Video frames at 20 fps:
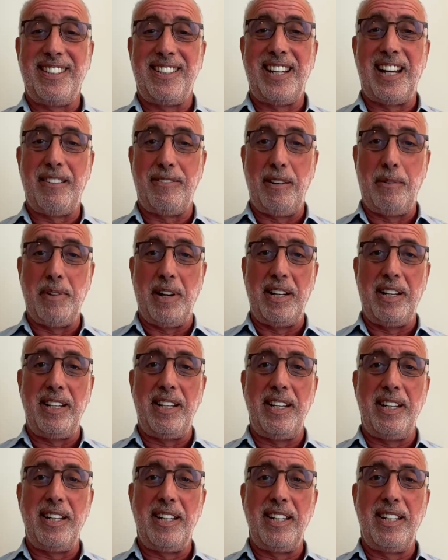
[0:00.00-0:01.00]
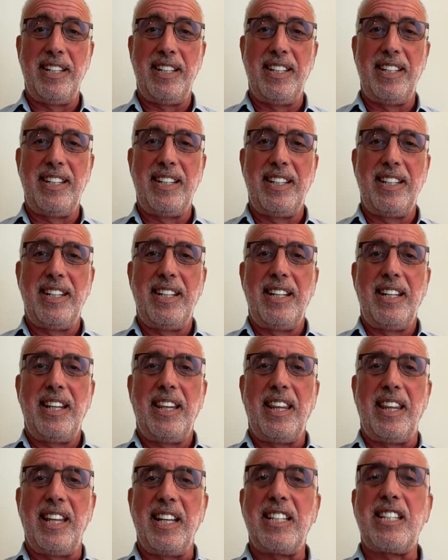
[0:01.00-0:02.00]
everybody.
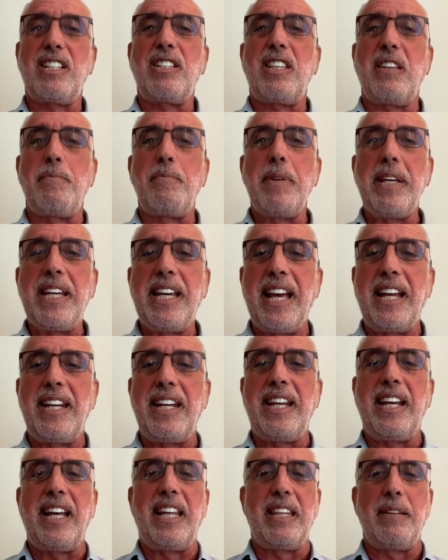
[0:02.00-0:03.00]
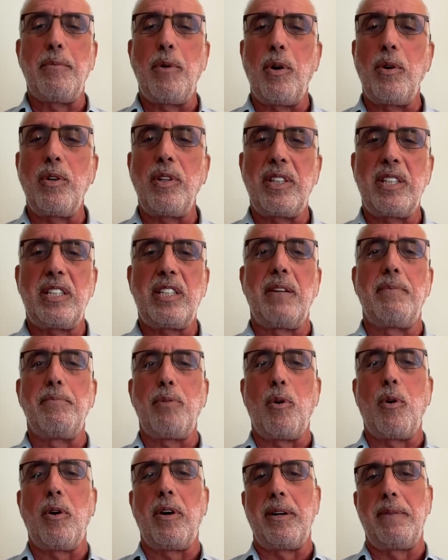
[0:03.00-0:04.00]
This is the beginning and the most
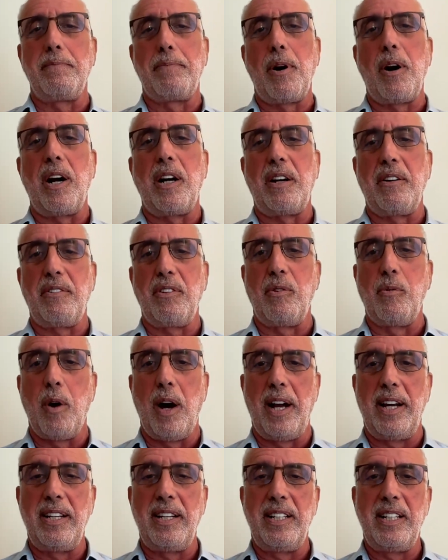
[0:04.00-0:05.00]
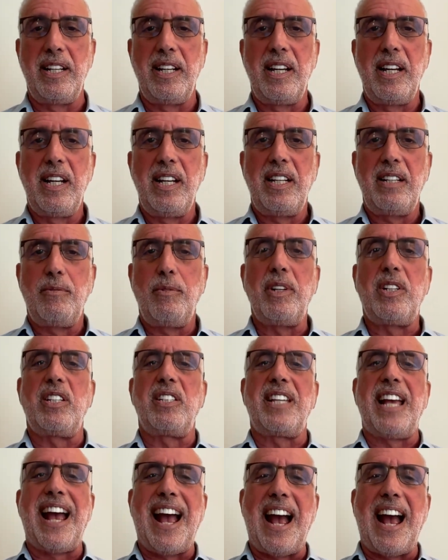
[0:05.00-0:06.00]
important part of the what, which
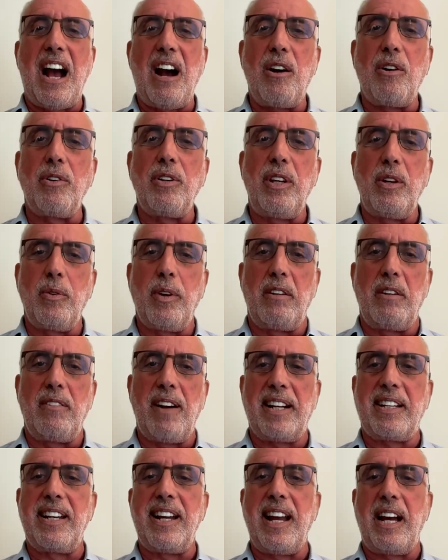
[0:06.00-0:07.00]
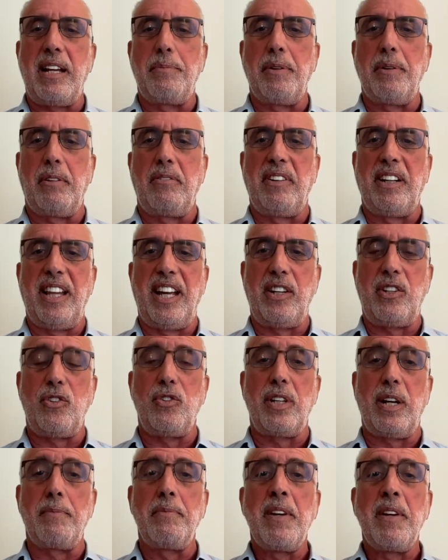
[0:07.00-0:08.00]
is how you interact and how you build a
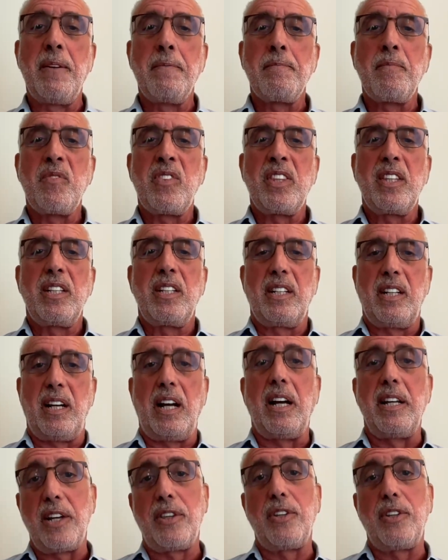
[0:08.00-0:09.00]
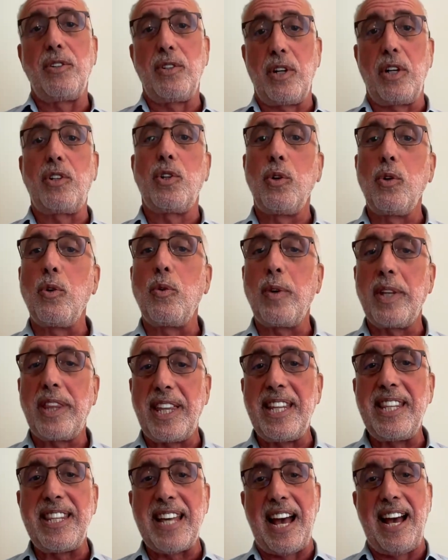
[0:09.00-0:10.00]
relationship. A tool
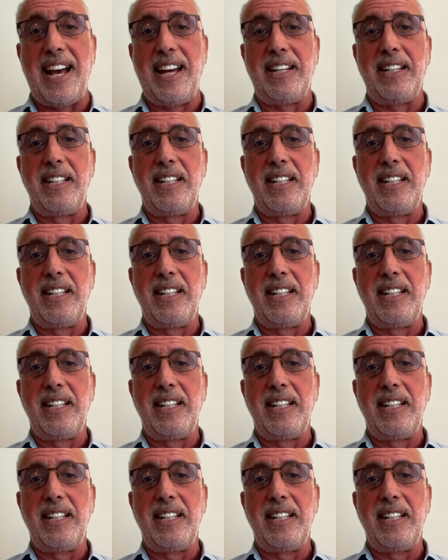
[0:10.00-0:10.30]
within that